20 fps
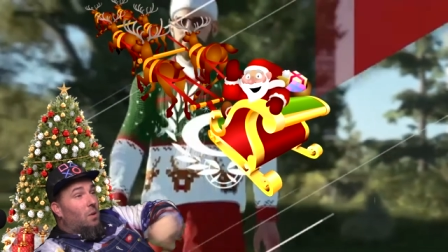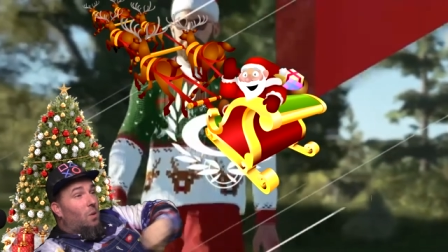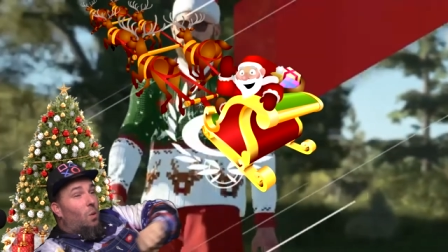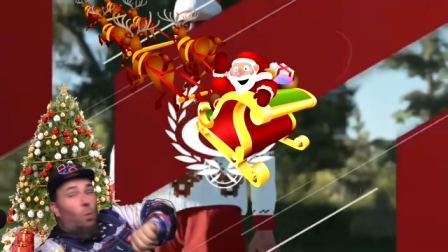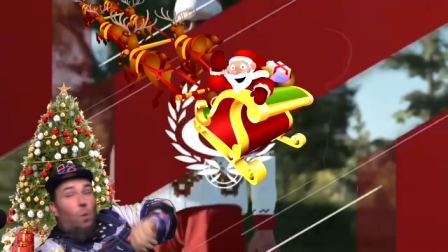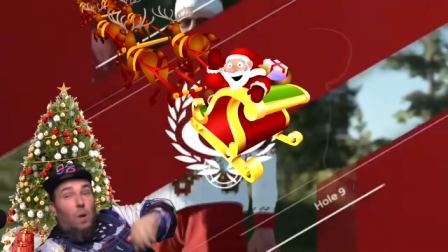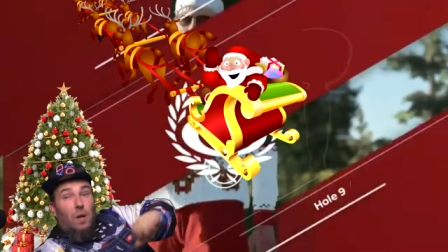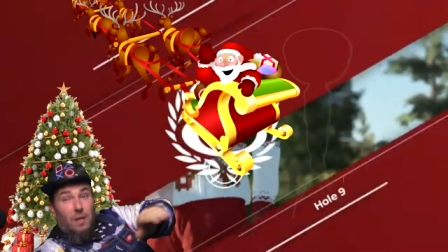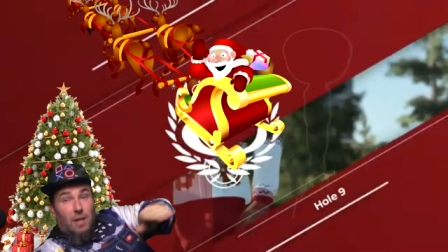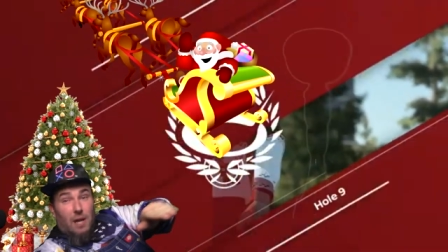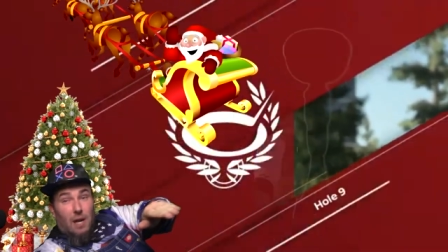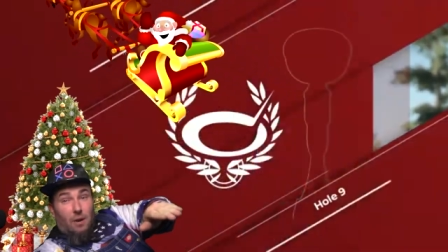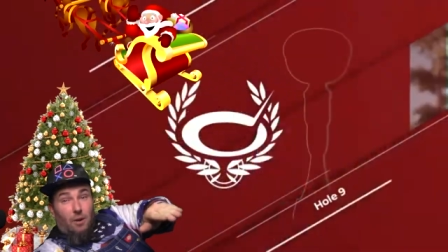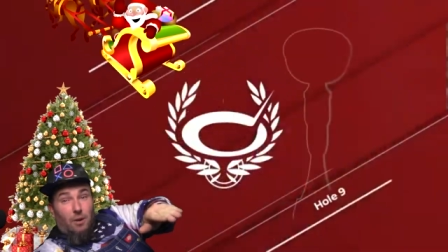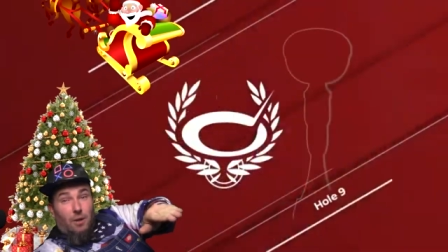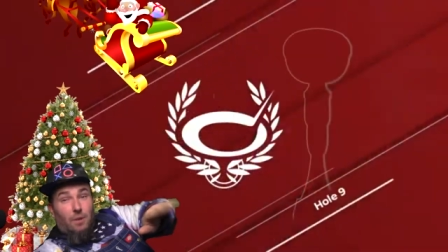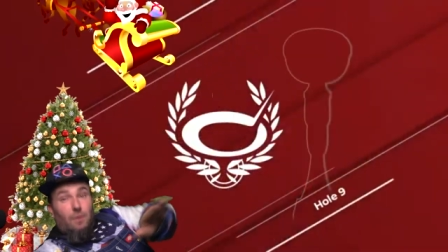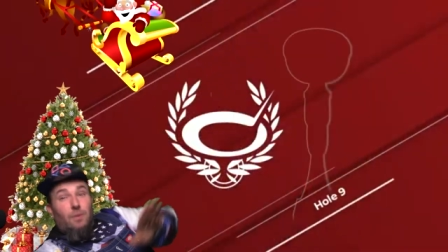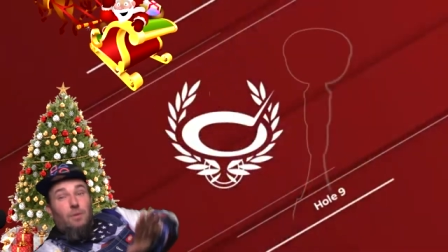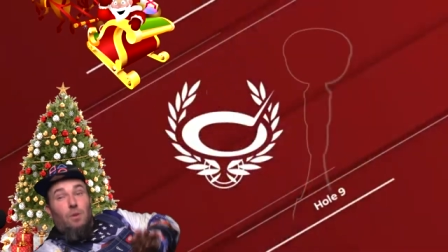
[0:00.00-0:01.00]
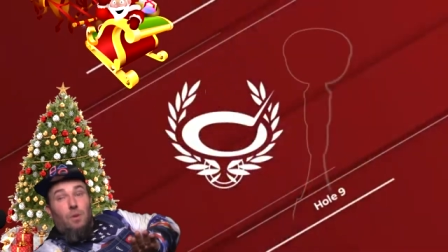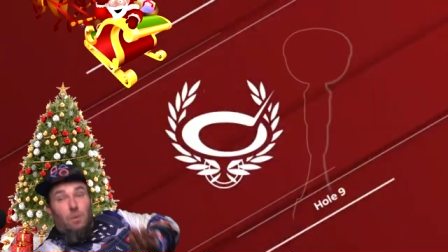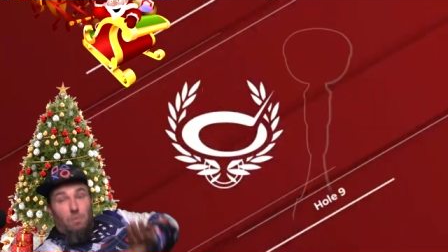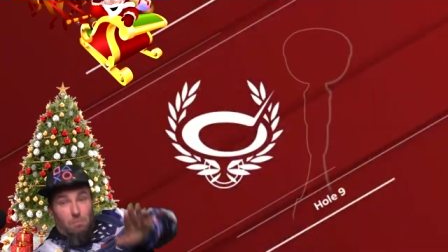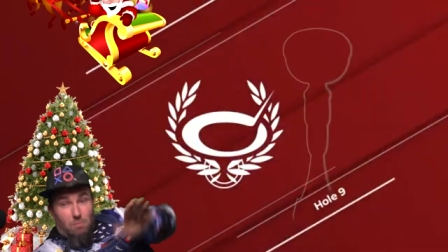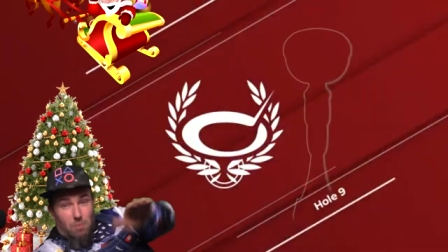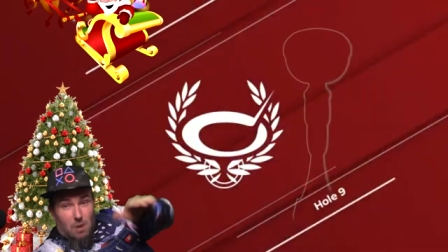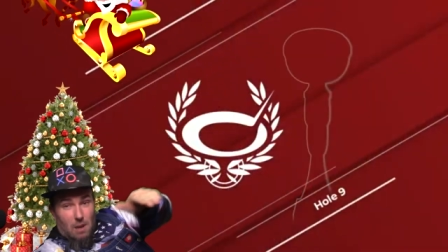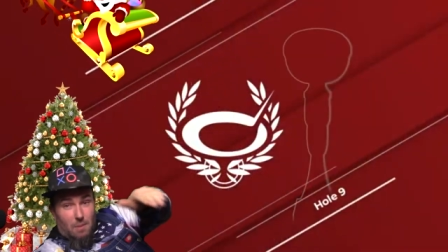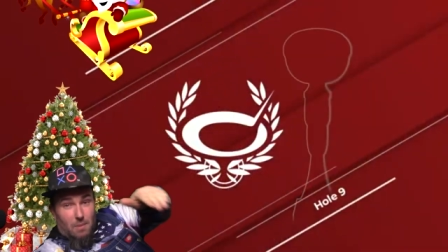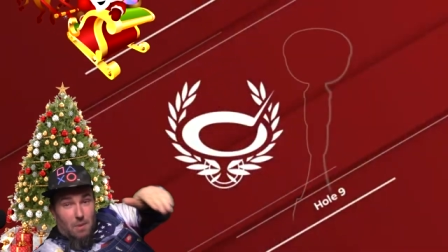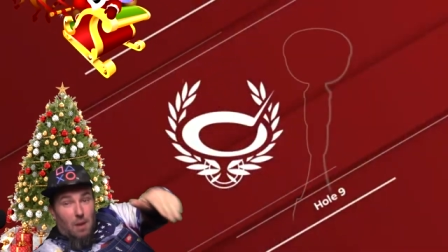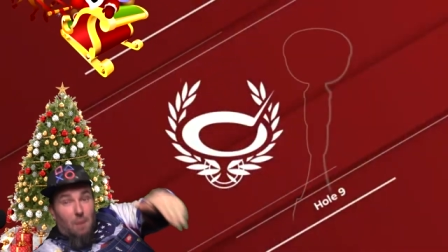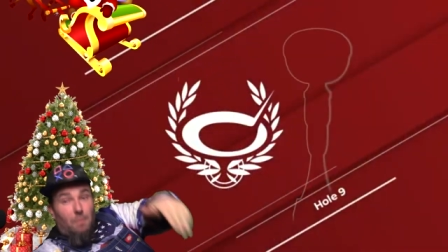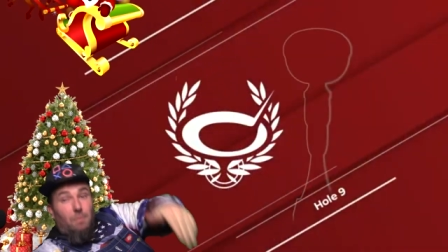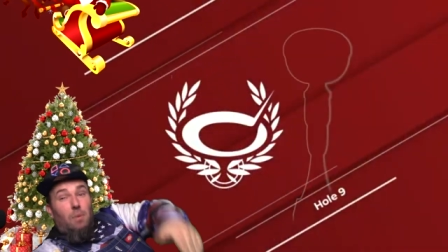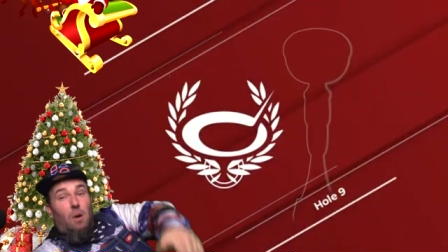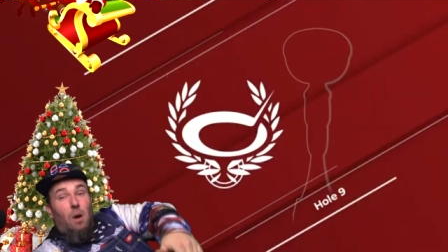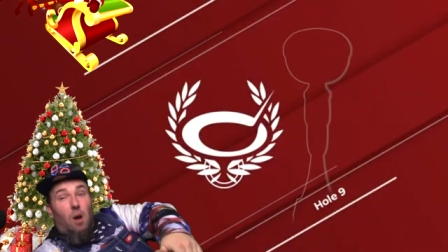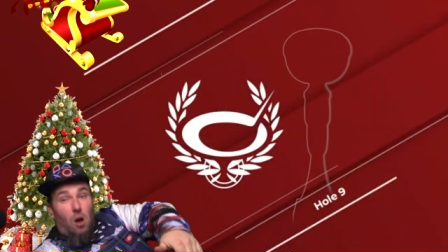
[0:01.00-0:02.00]
wind carry, so it brought me
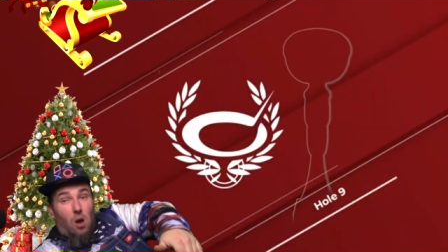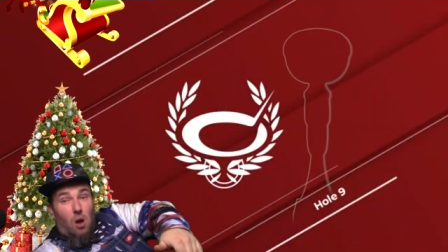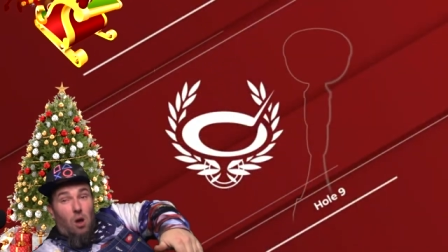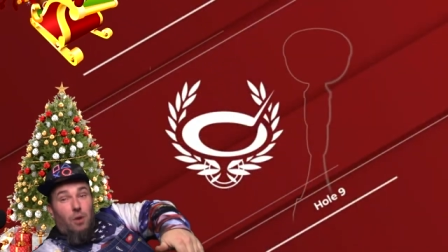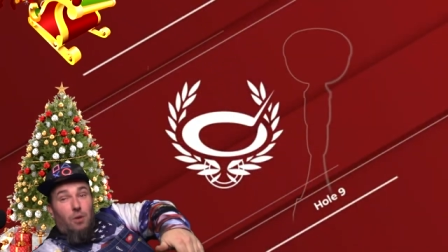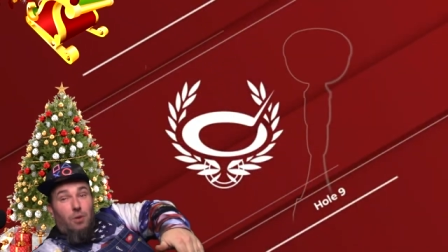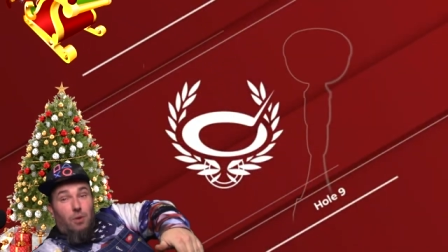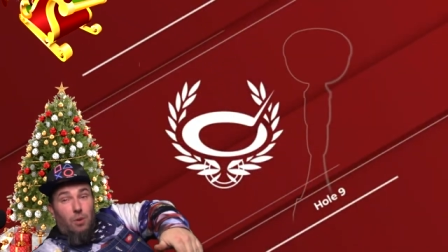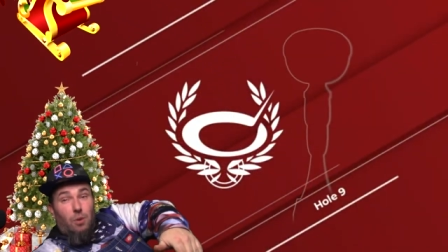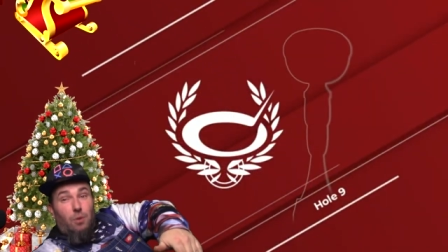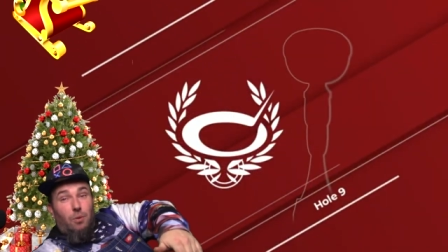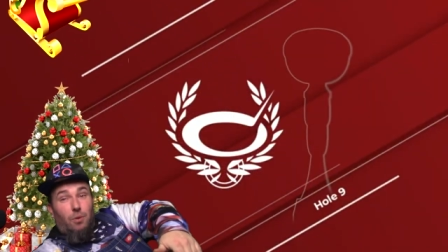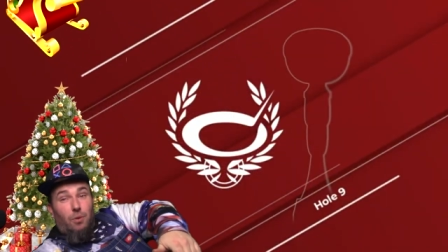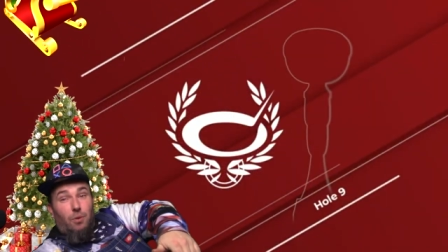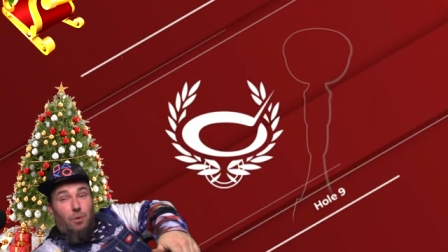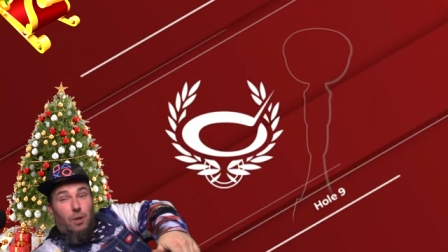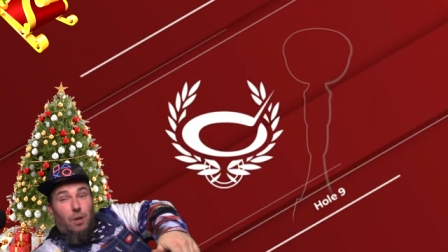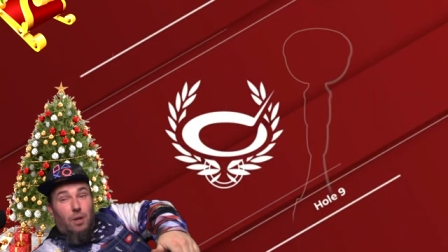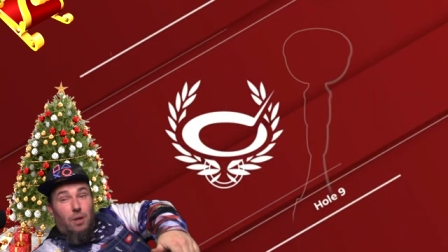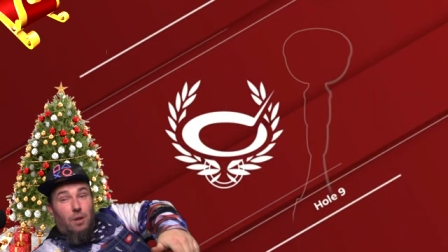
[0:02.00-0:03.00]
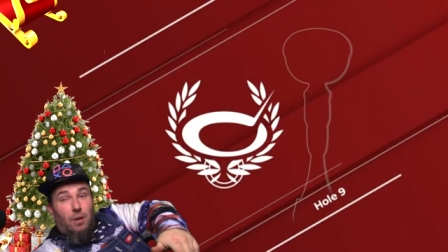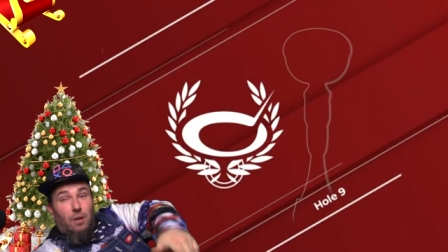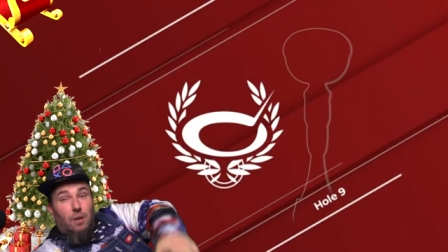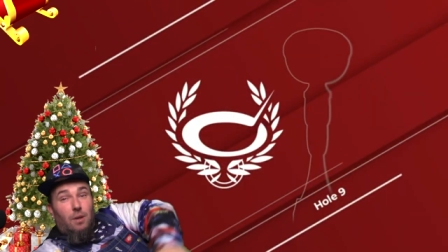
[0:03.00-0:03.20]
up onto the green,